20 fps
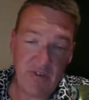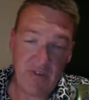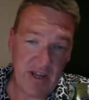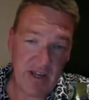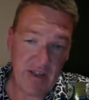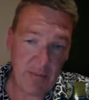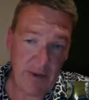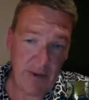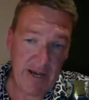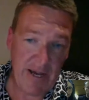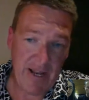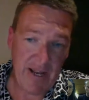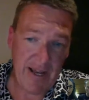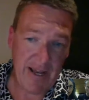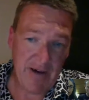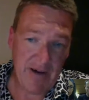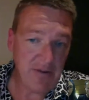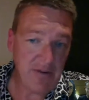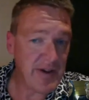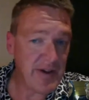In the
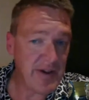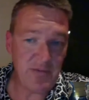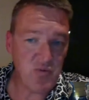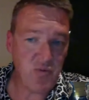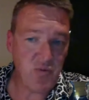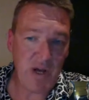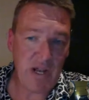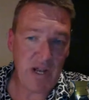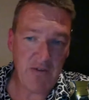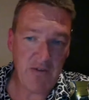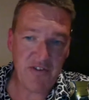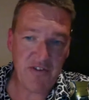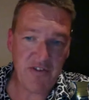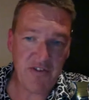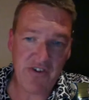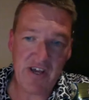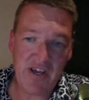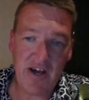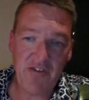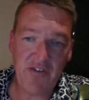bailout, it was well over
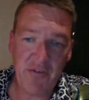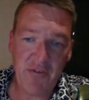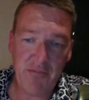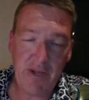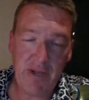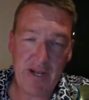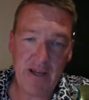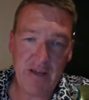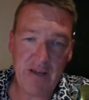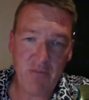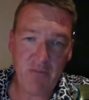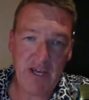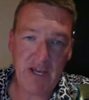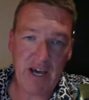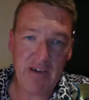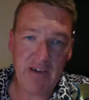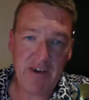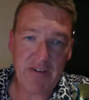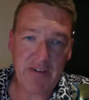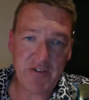300 billion we
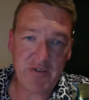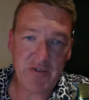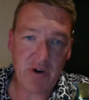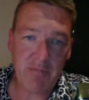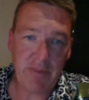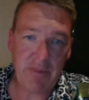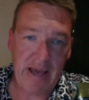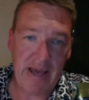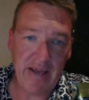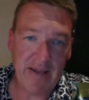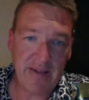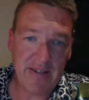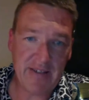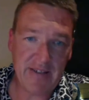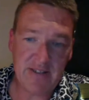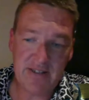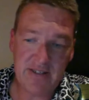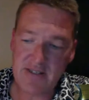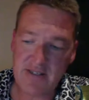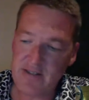gave out to our
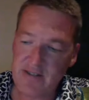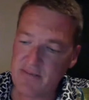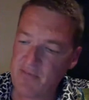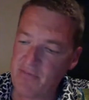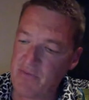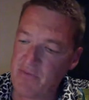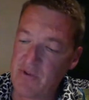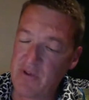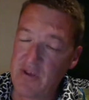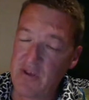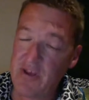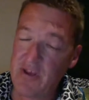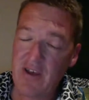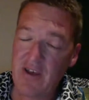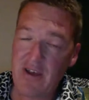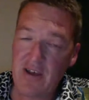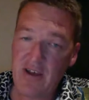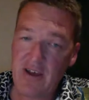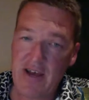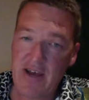banks.
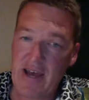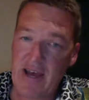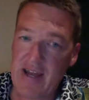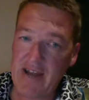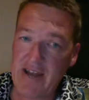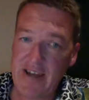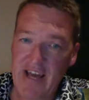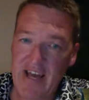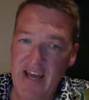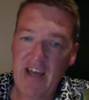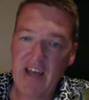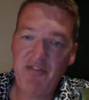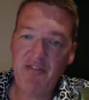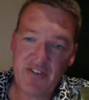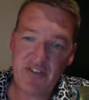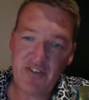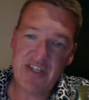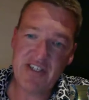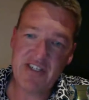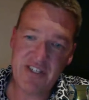And
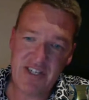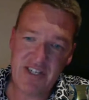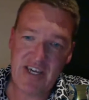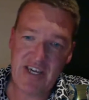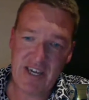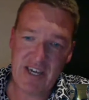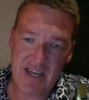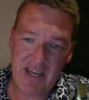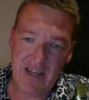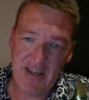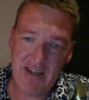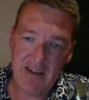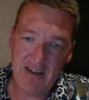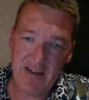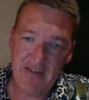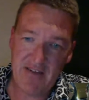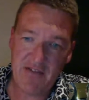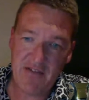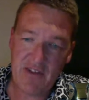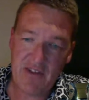even this year,
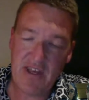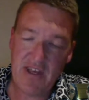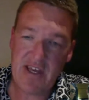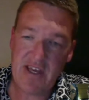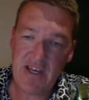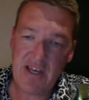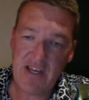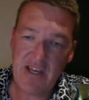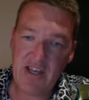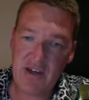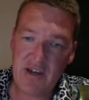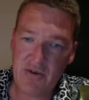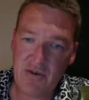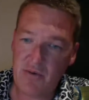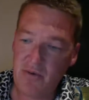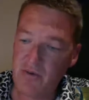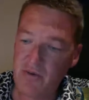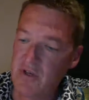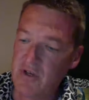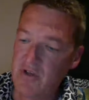the
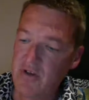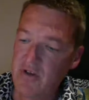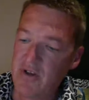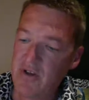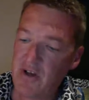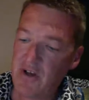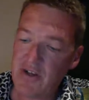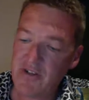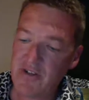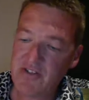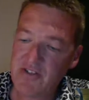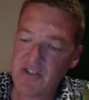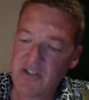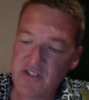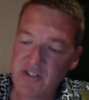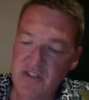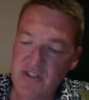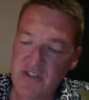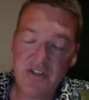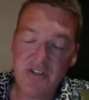EU are
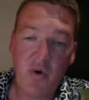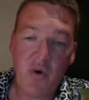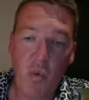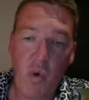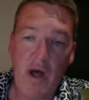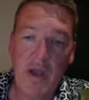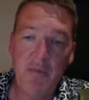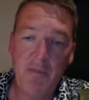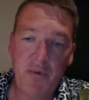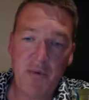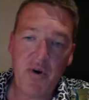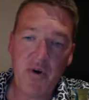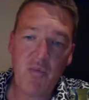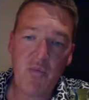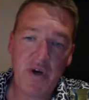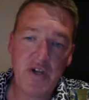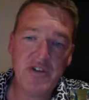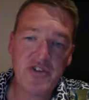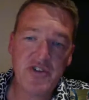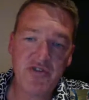just going to do a
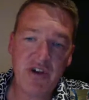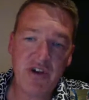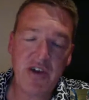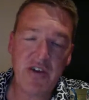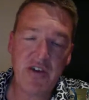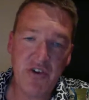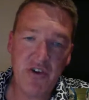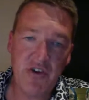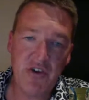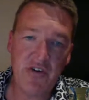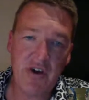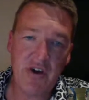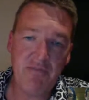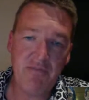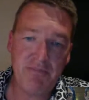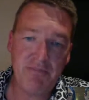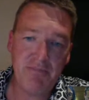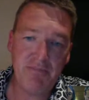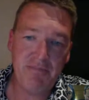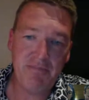1.1 trillion euro